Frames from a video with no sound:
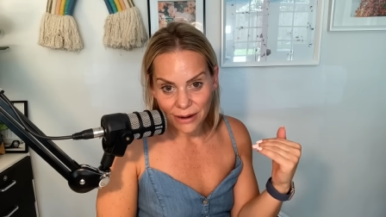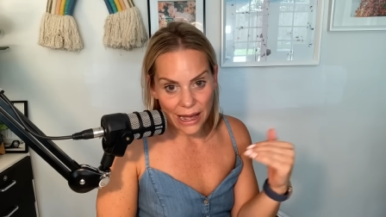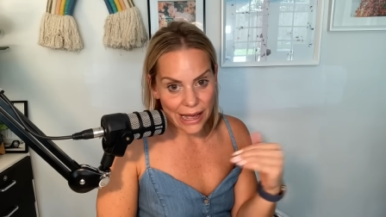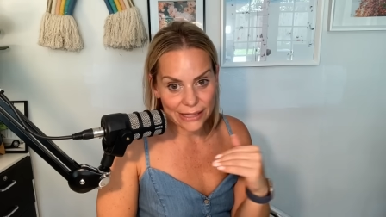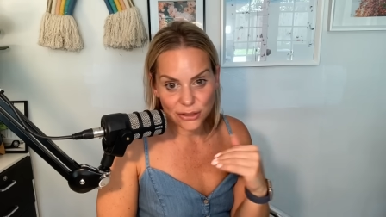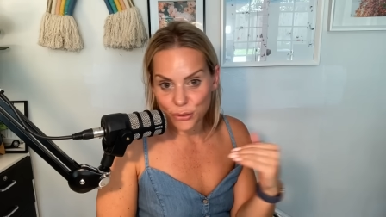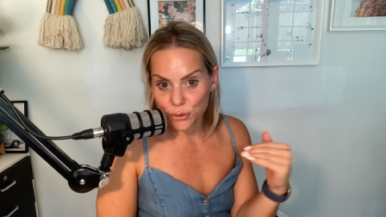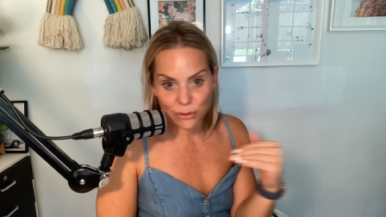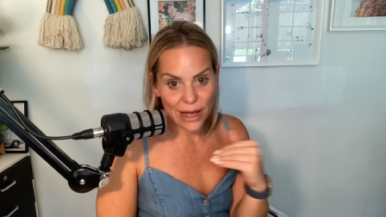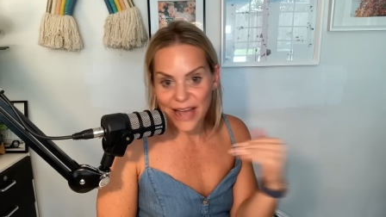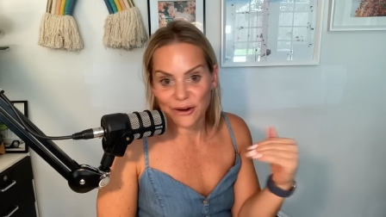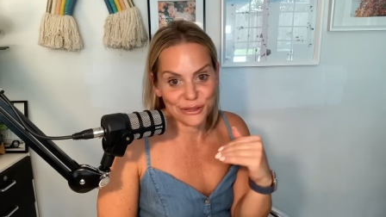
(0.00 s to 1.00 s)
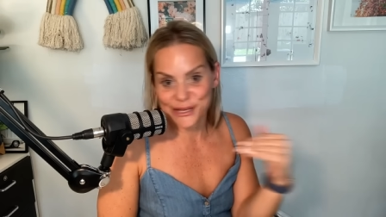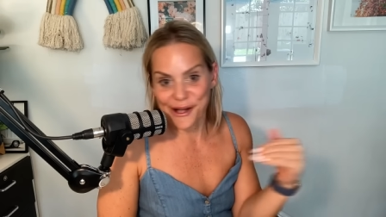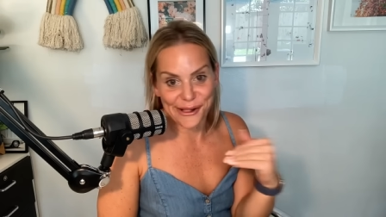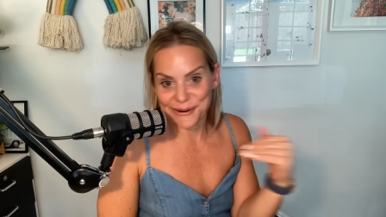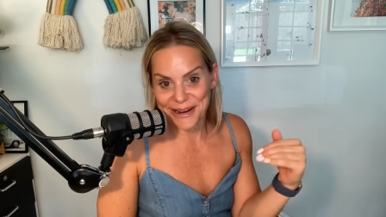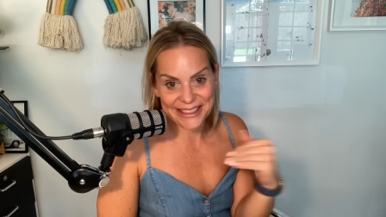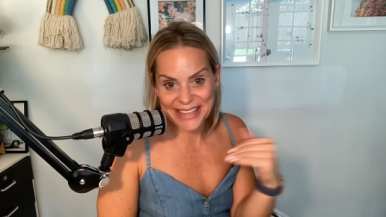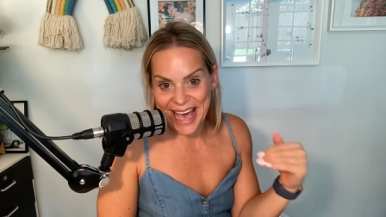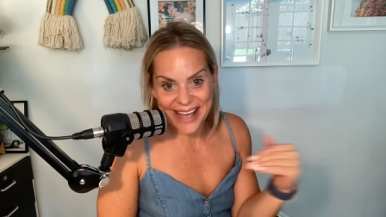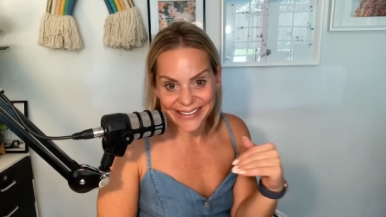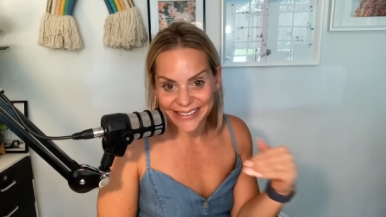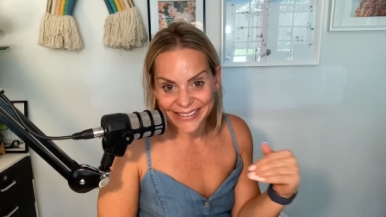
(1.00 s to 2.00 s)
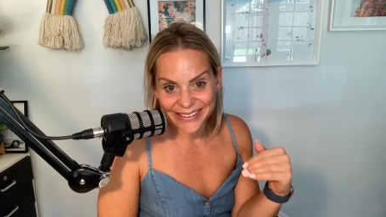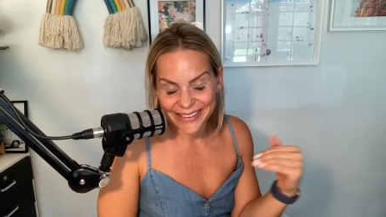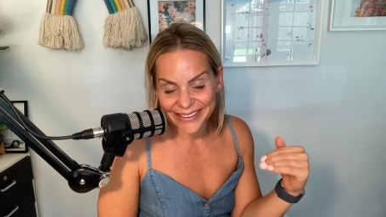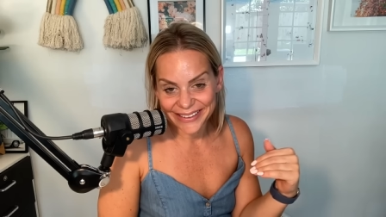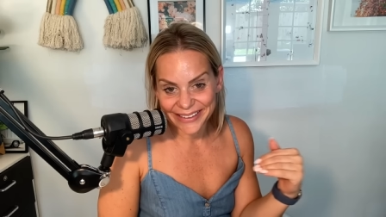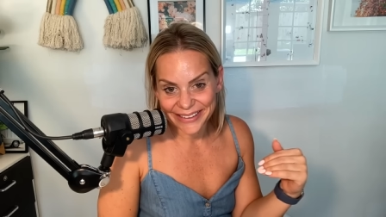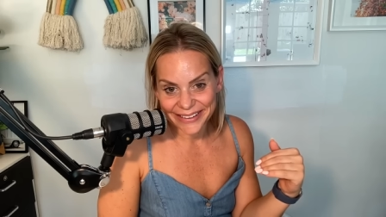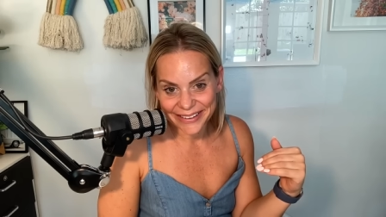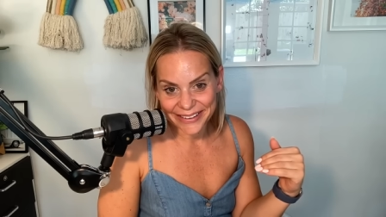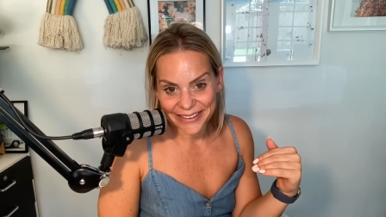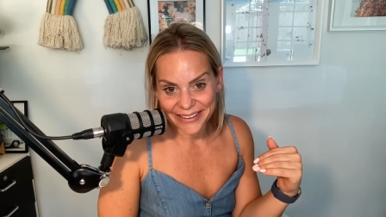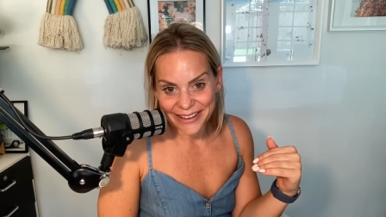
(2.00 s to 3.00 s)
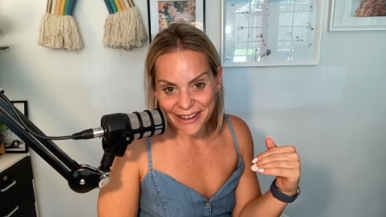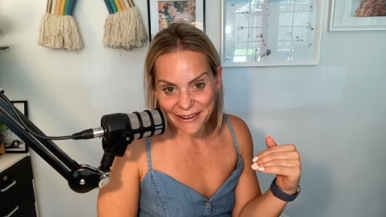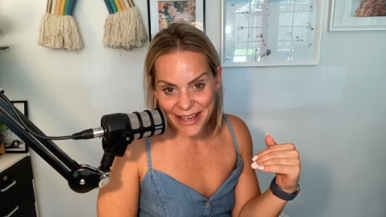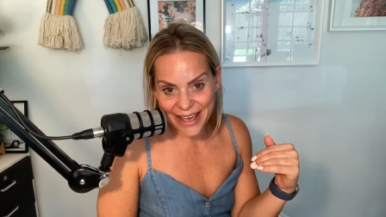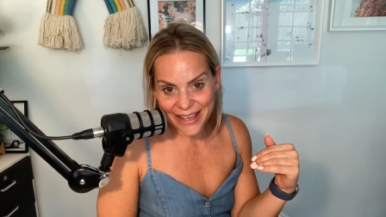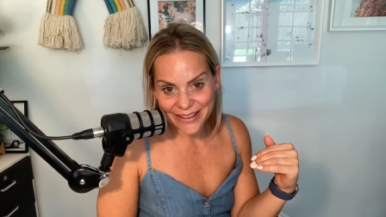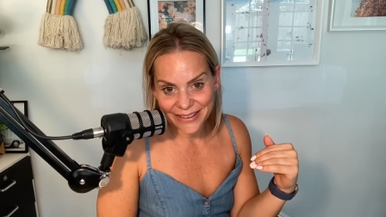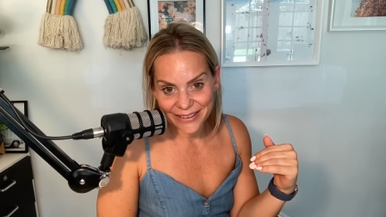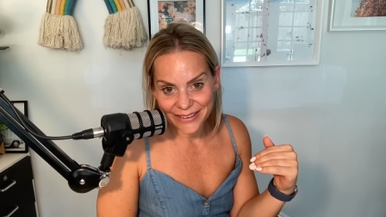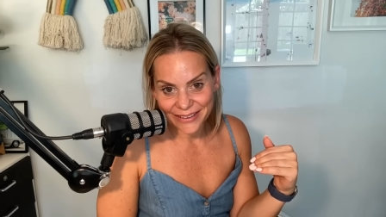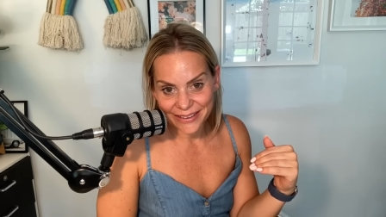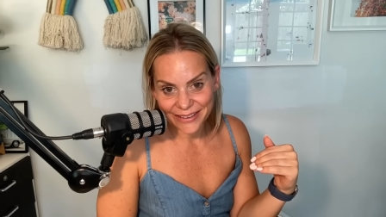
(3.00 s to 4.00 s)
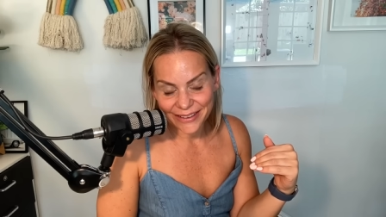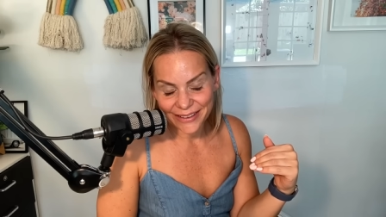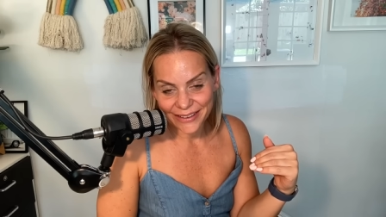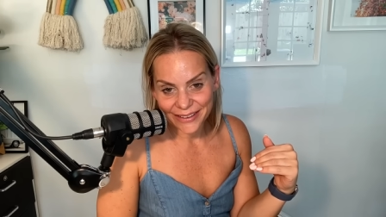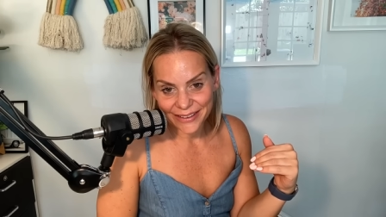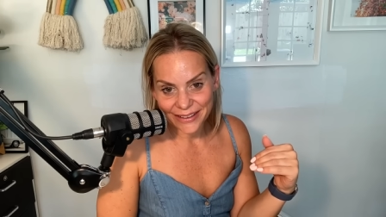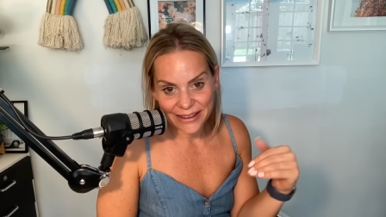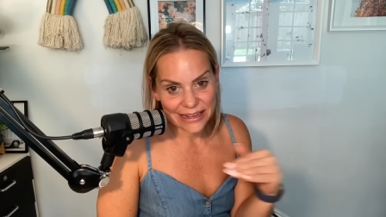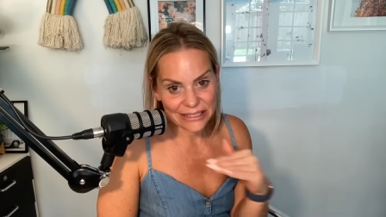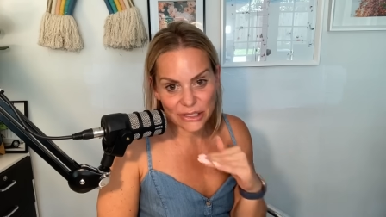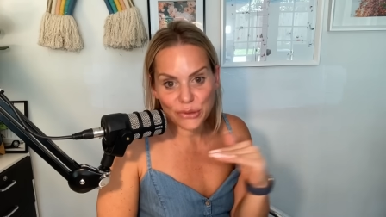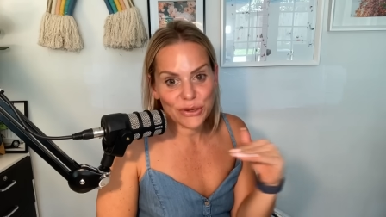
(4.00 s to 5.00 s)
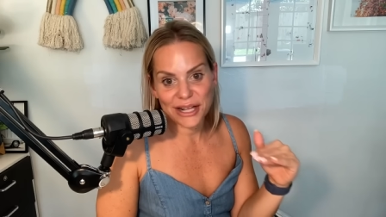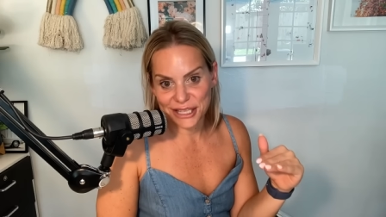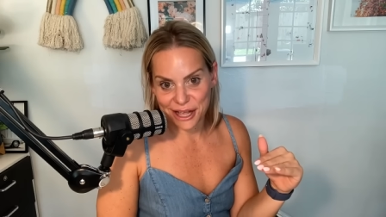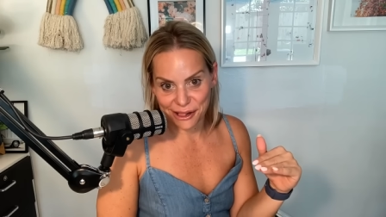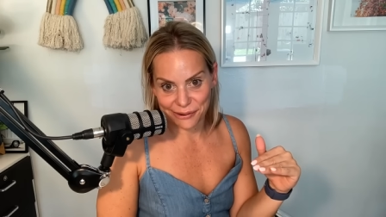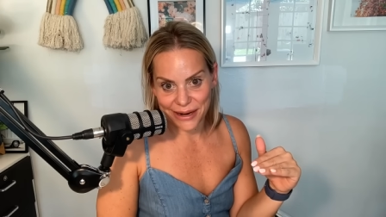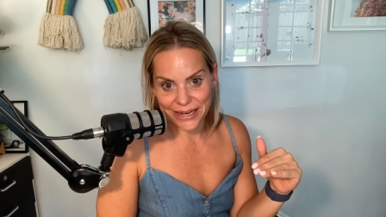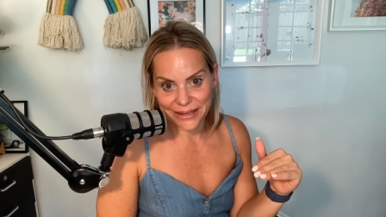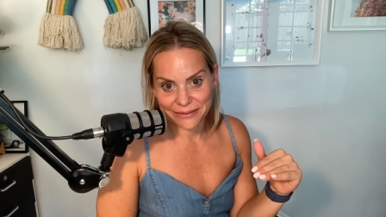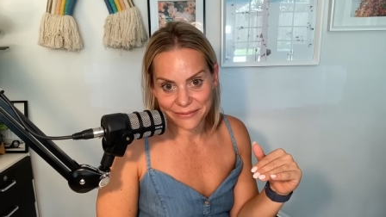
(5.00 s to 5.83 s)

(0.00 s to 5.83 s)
I don't tolerate that. Okay? Do not tolerate it.